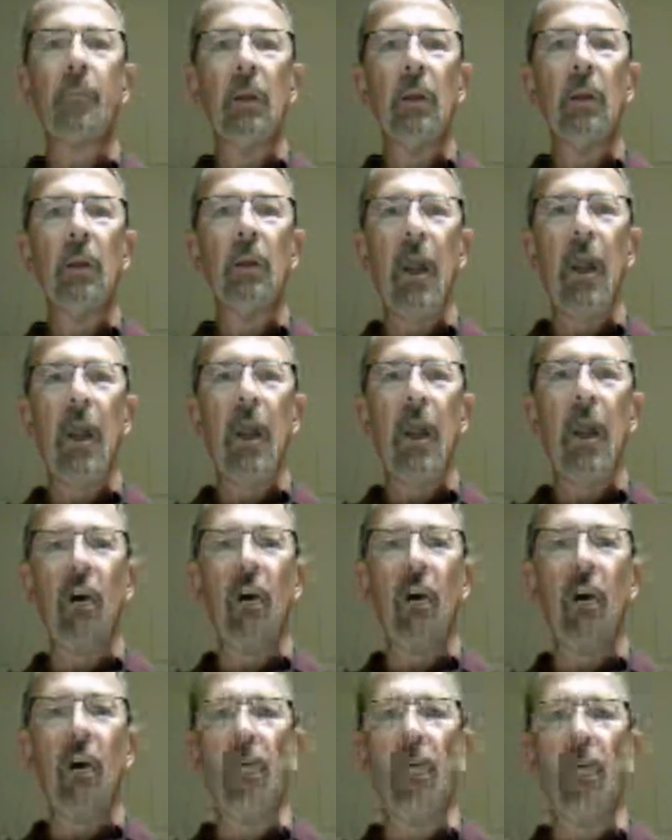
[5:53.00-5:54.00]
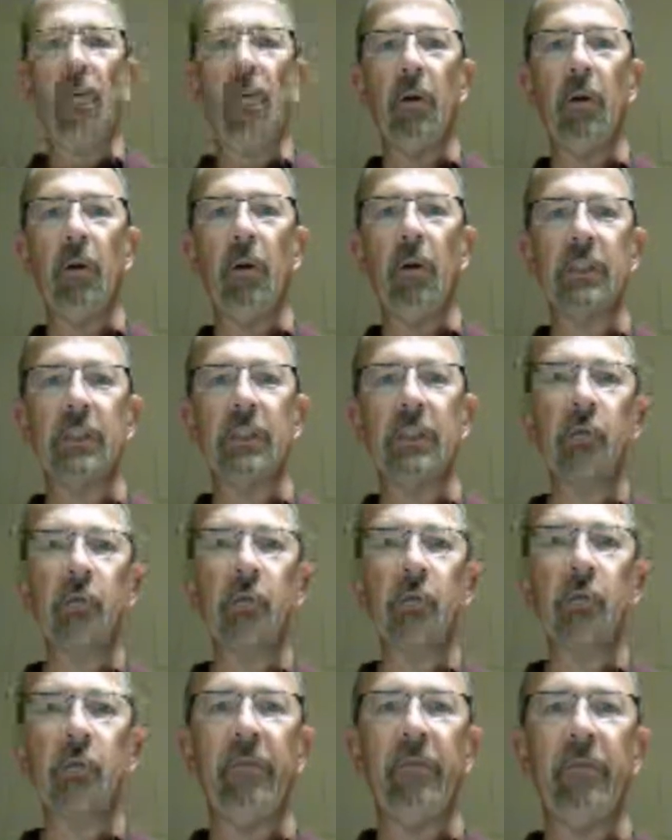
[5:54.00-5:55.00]
Grand total bonus is
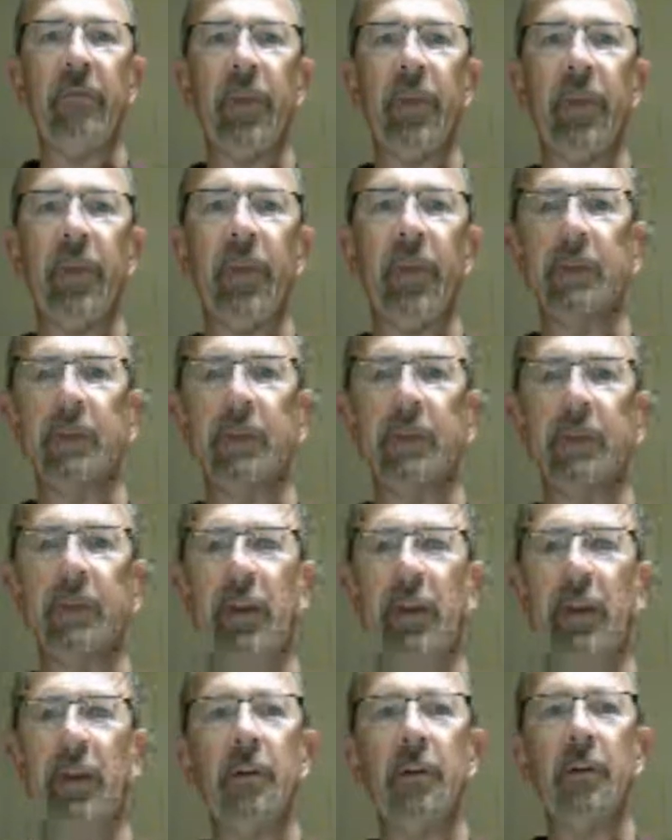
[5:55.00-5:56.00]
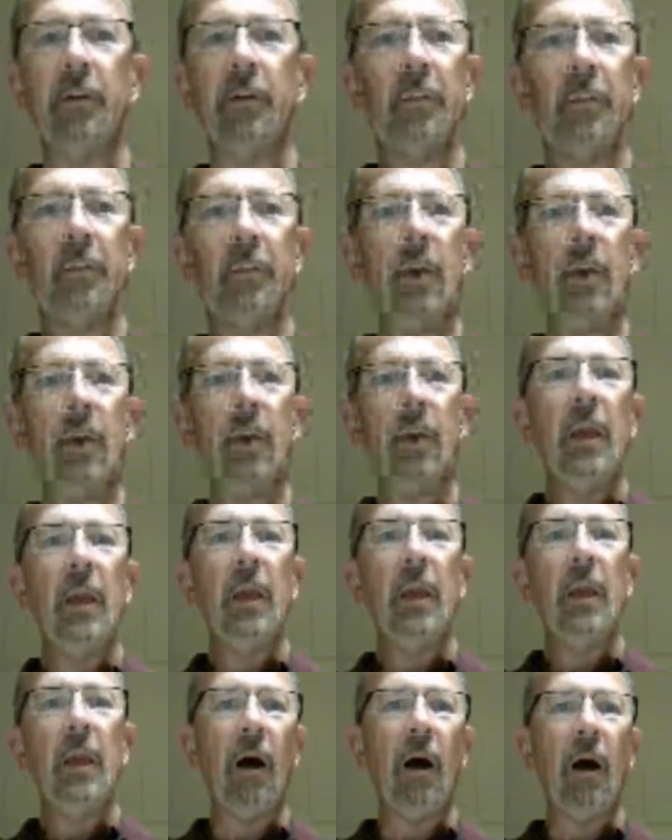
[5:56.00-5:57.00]
24,300.
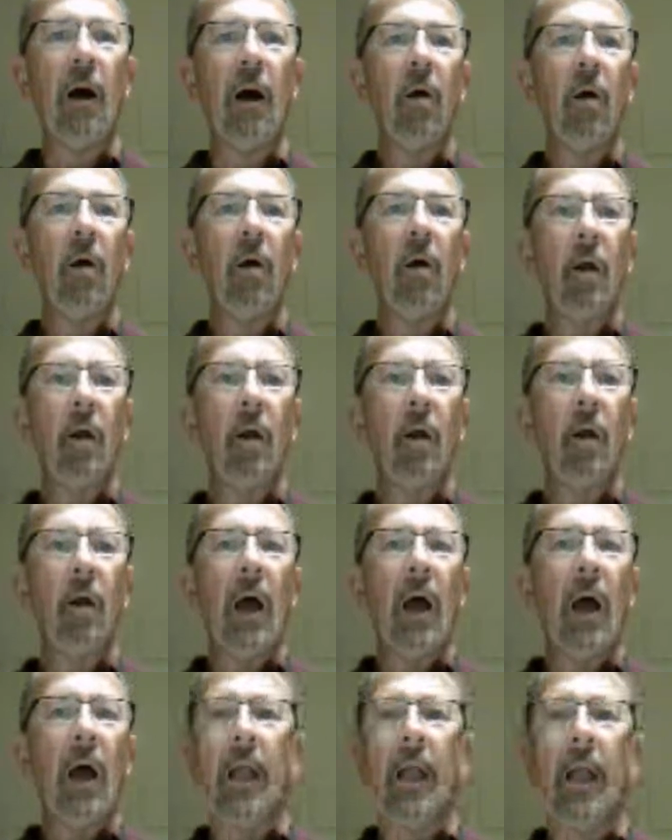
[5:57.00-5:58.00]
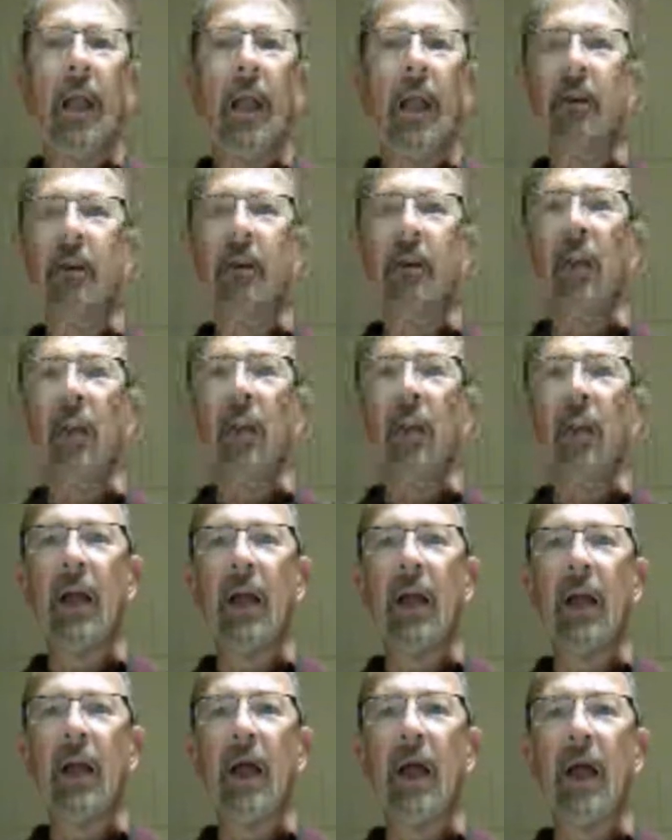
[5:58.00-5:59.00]
Now, I can click
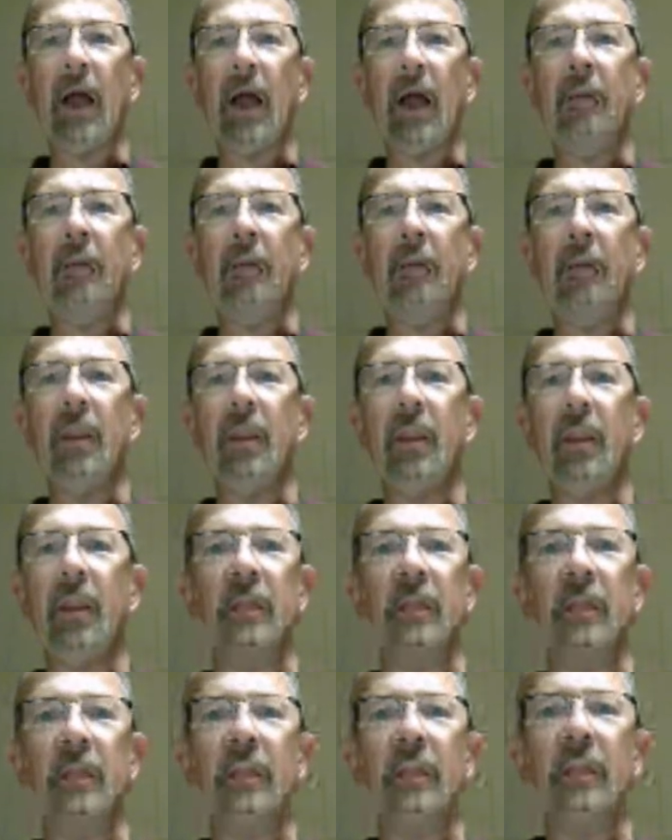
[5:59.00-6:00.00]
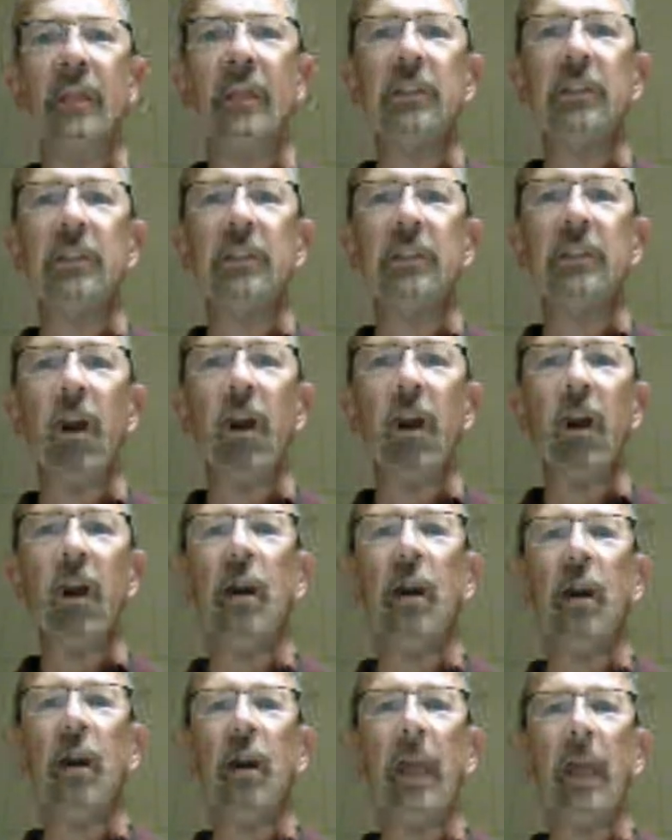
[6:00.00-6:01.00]
on this, and this is where
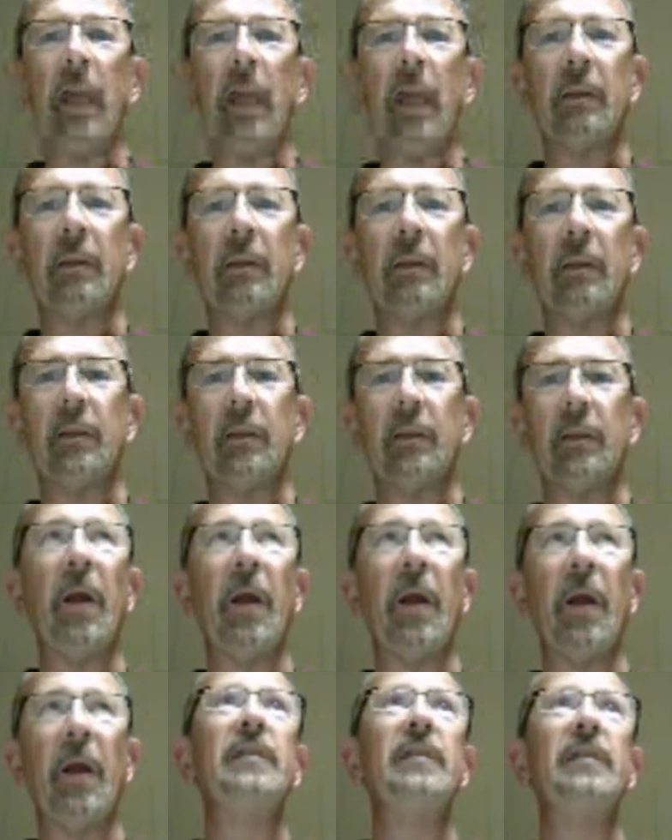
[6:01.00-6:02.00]
it depends